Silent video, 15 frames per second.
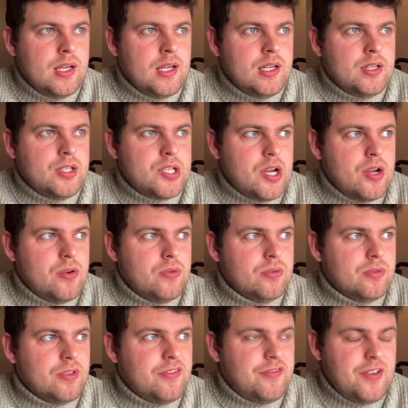So
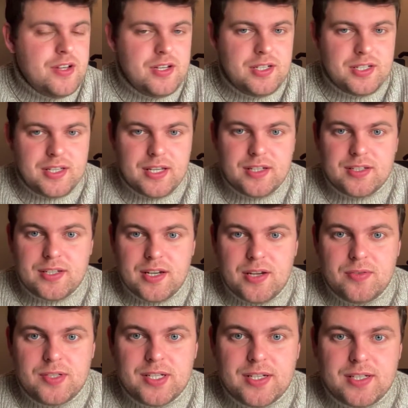the first thing to
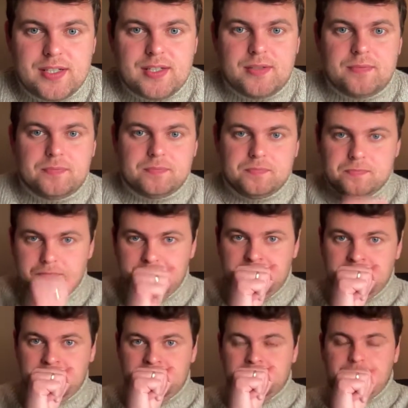notice
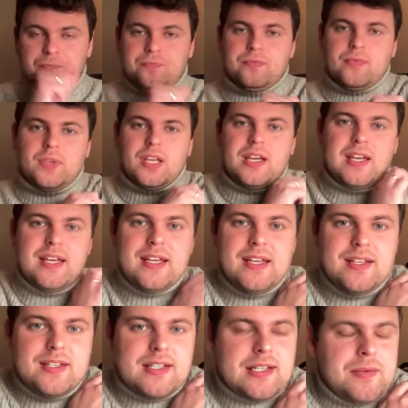
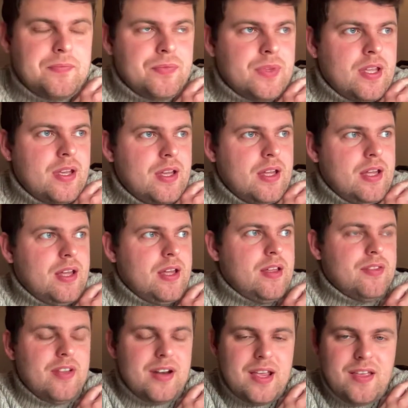is
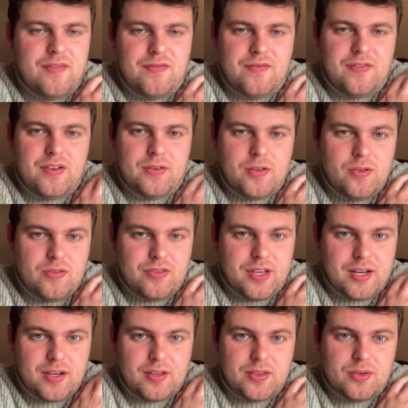that if you
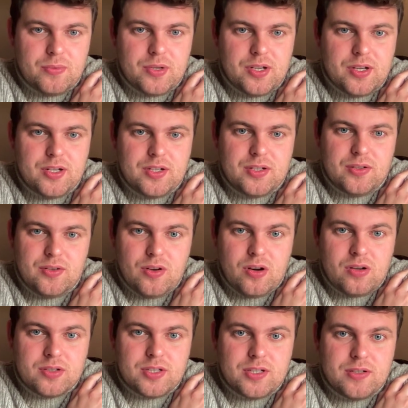think the word
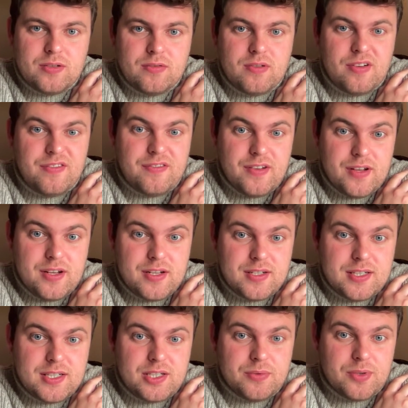not
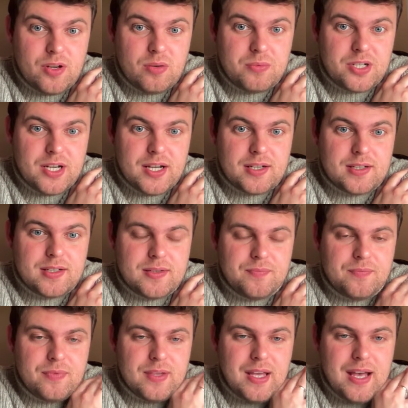refers to an object,
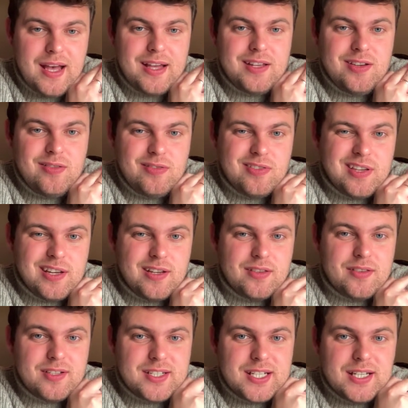and you think
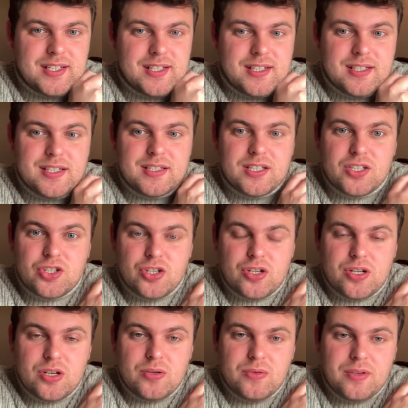that sentences are
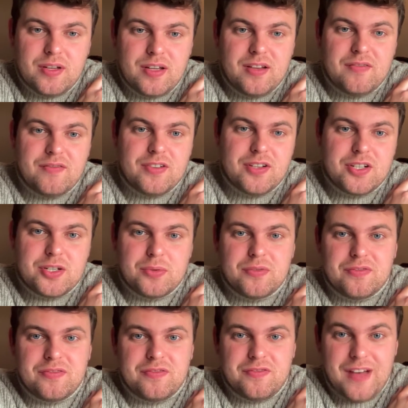true in virtue of
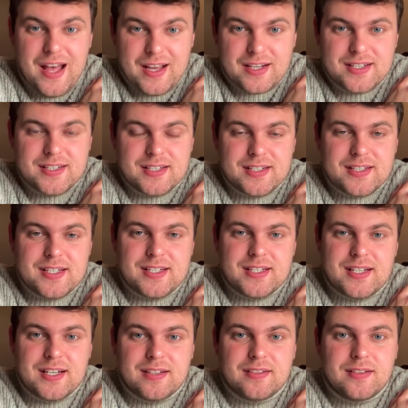facts
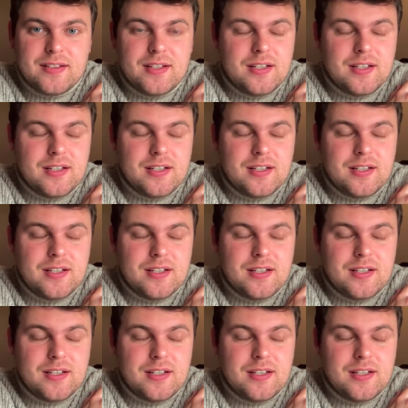existing,